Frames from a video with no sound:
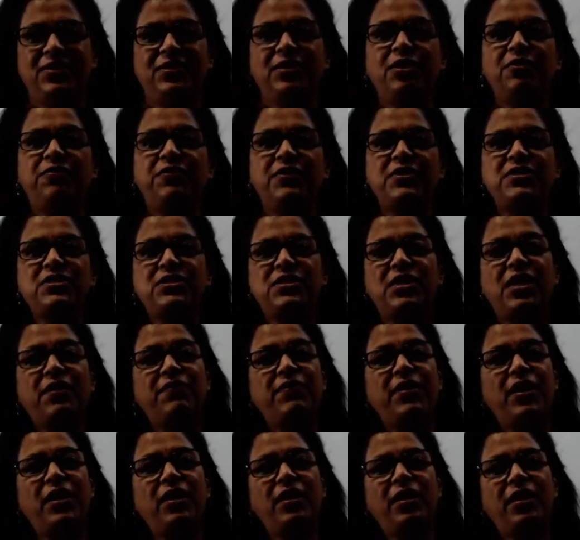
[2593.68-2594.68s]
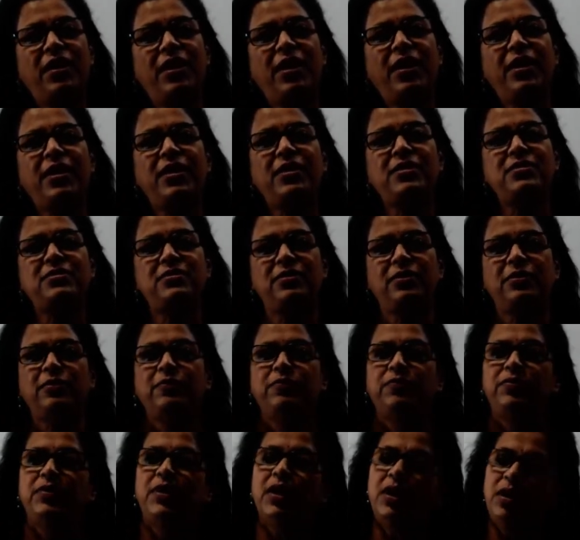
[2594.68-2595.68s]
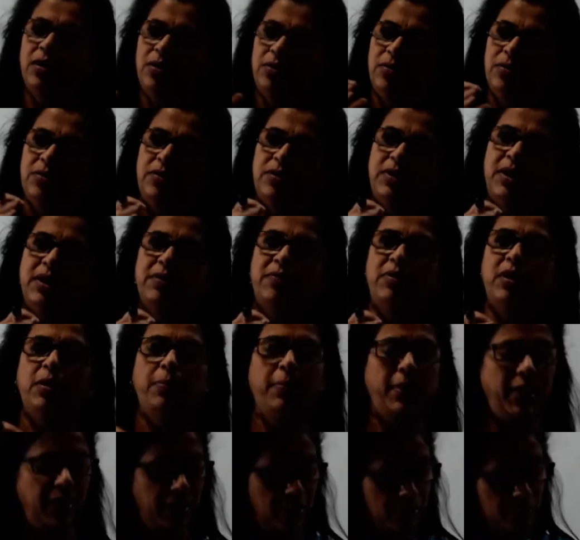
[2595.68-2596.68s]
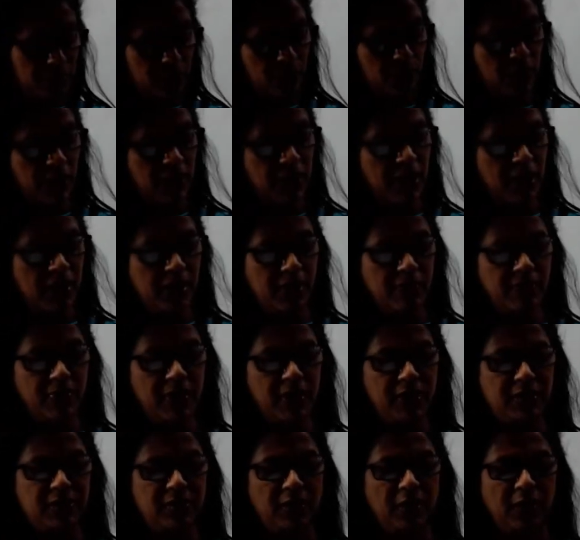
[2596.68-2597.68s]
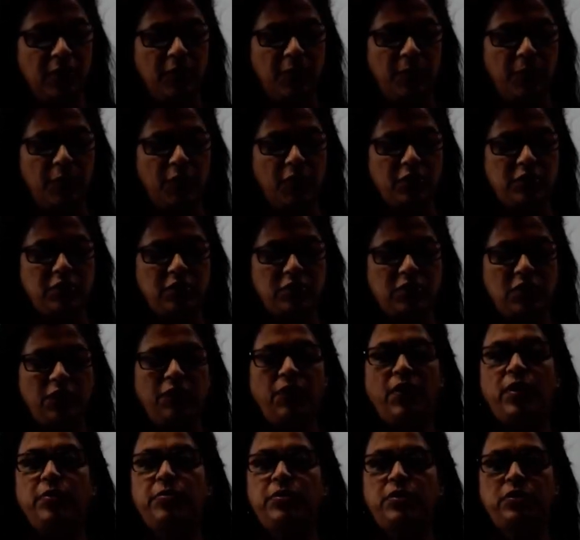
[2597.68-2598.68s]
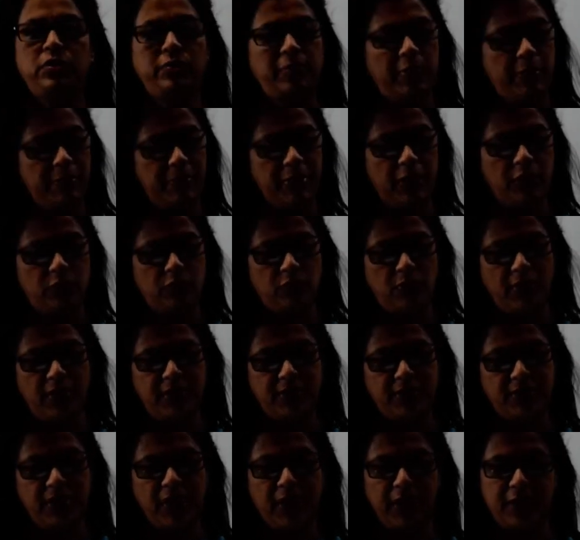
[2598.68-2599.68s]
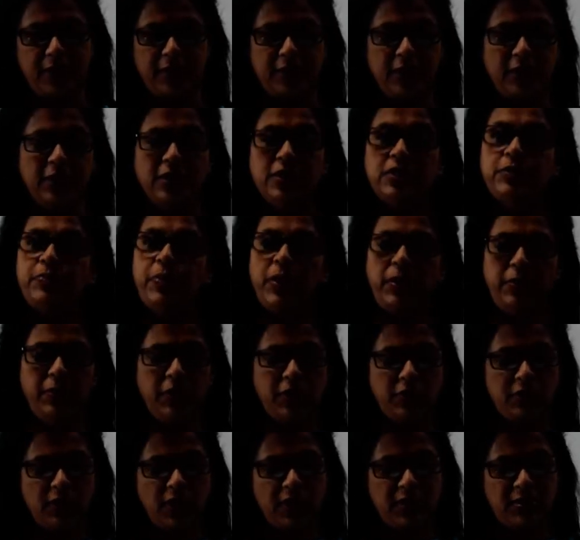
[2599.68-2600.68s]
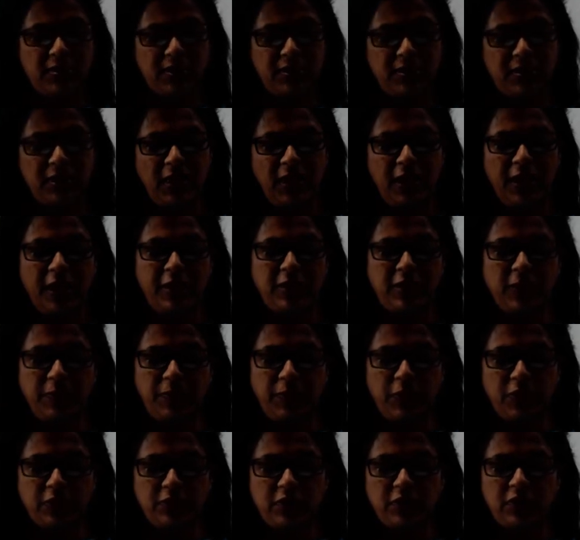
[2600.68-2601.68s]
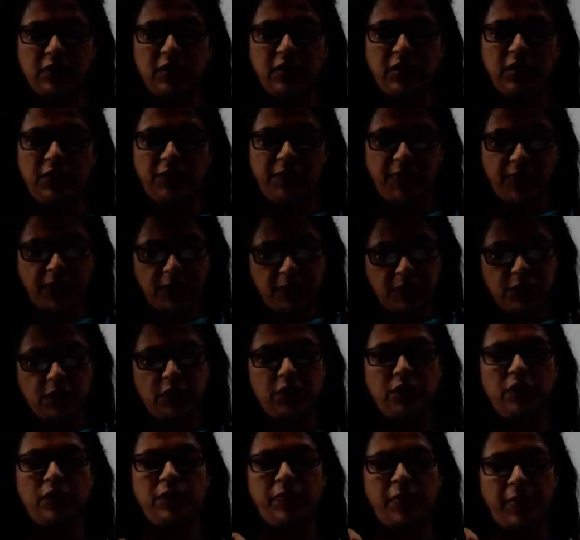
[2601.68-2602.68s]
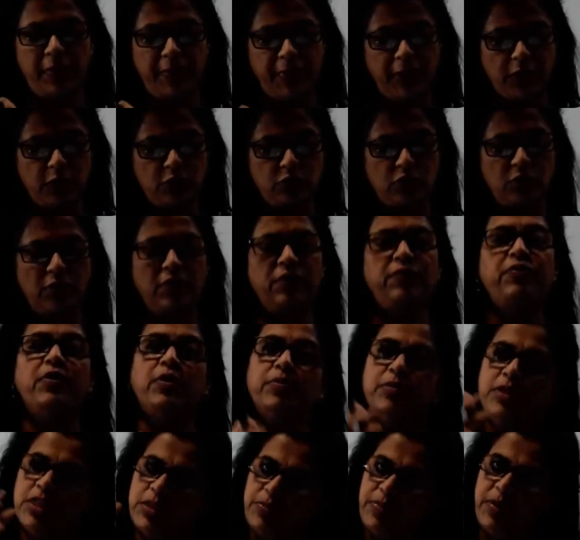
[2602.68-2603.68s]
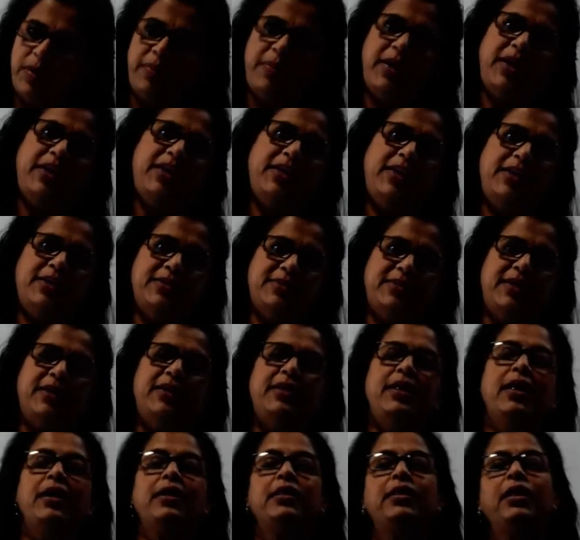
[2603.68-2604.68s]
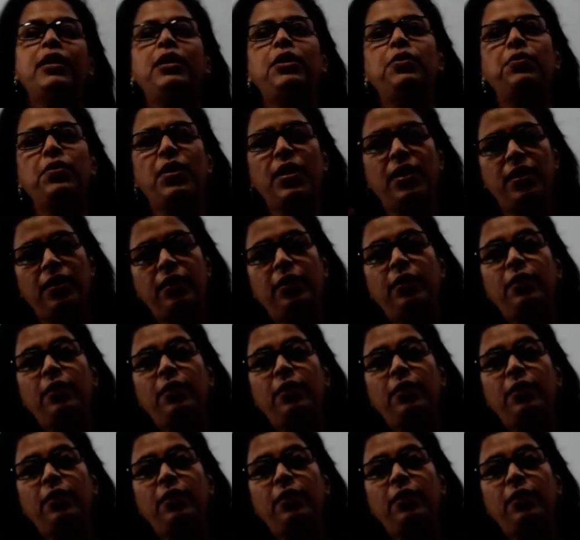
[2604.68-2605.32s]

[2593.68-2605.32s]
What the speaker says: The first given, it is the development. What they are given as process of formation of spermatozoa is correct. Spermiogenesis is the process of differentiation of spermatozoon from the spermatid is right. Like that you can,